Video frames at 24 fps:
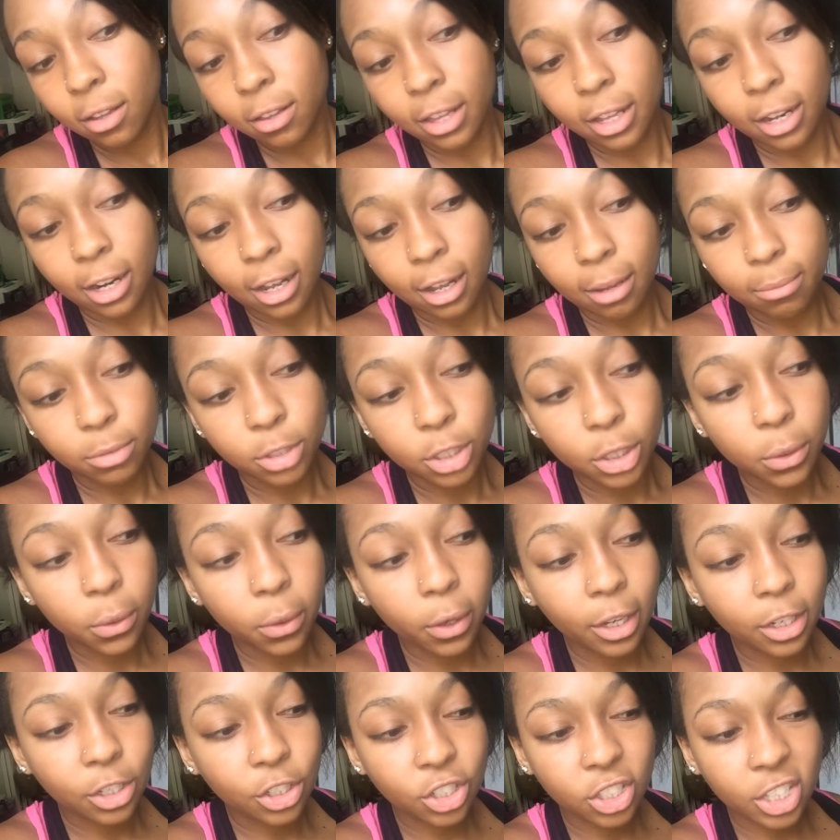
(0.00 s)
that I'm
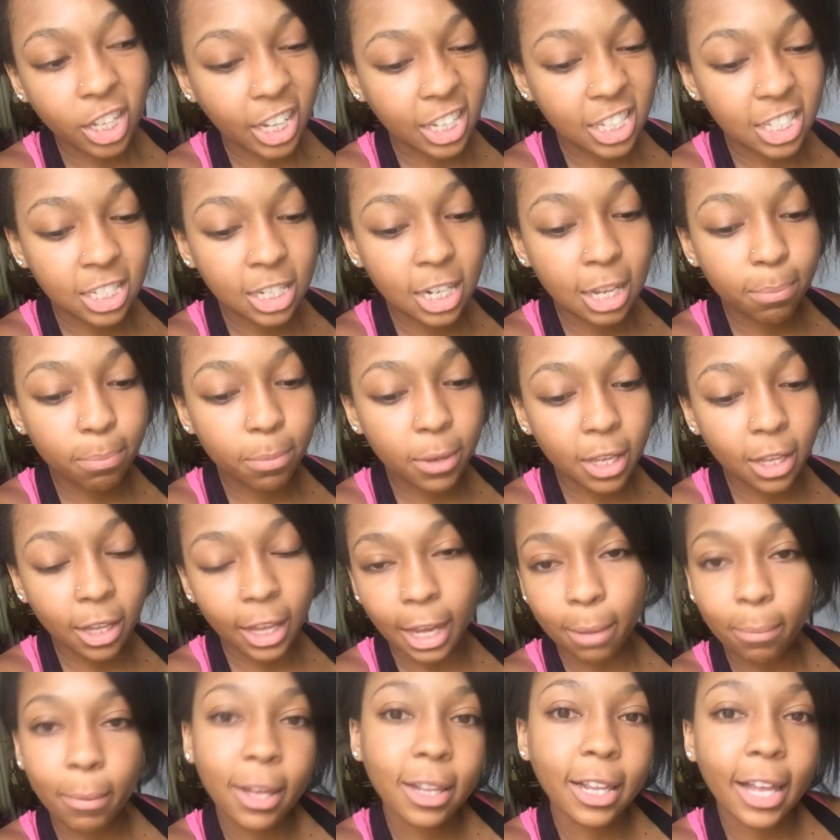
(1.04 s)
doing, just like a snippet.
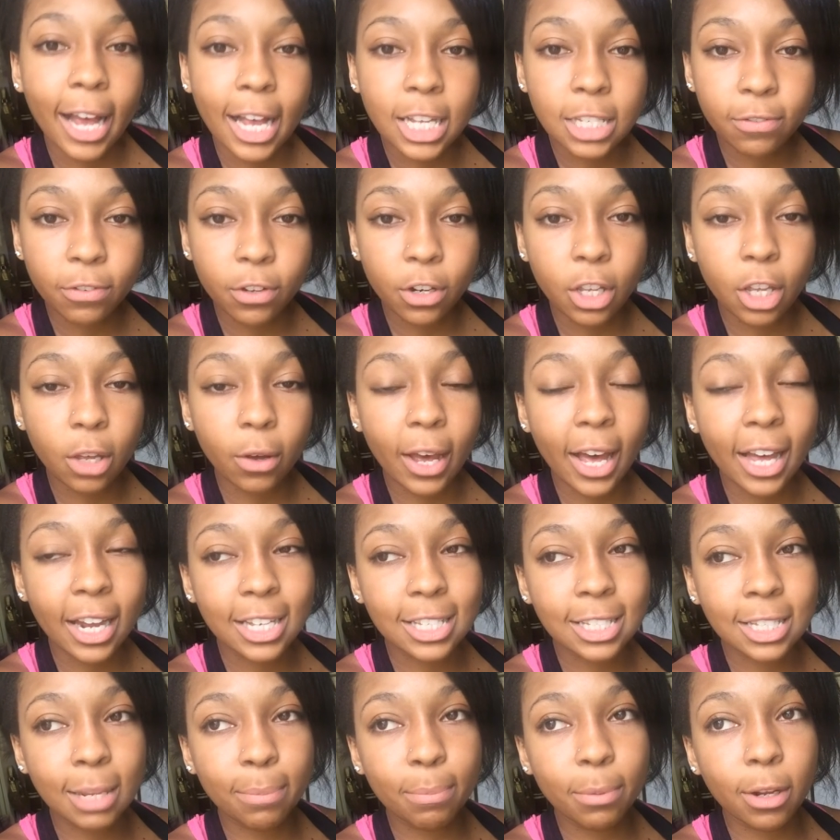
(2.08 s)
Like my last video, I had a
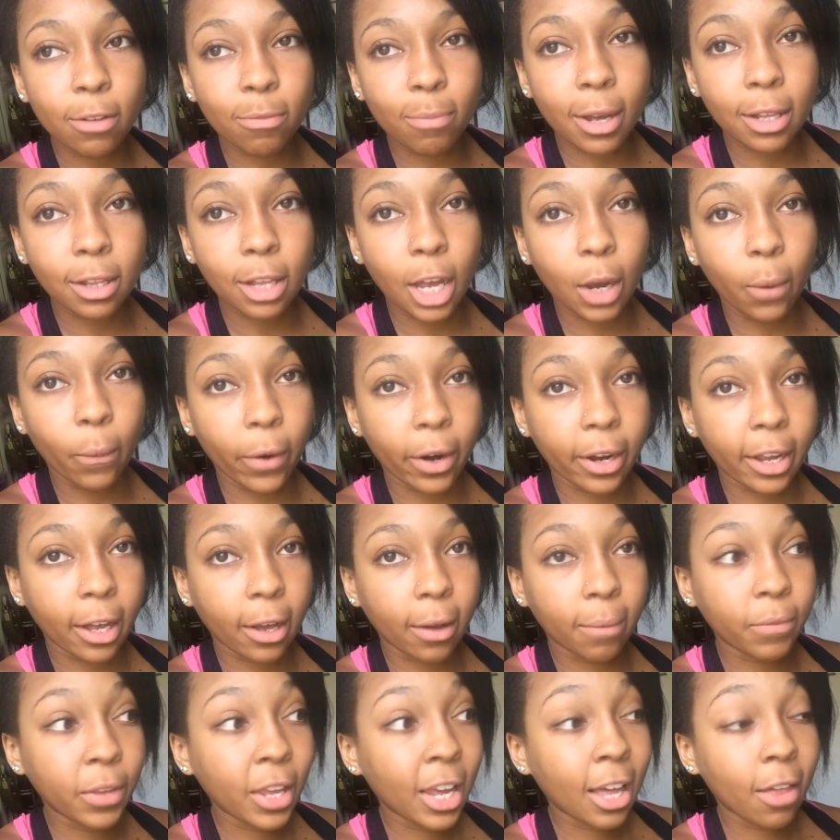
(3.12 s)
snippet of my leg
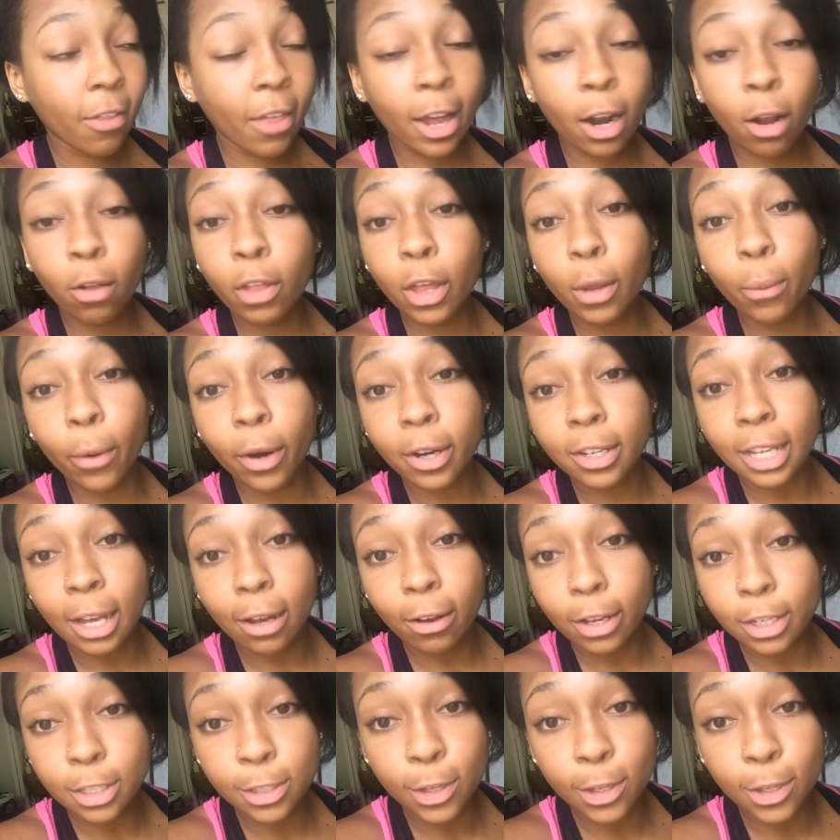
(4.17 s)
workout. That only worked out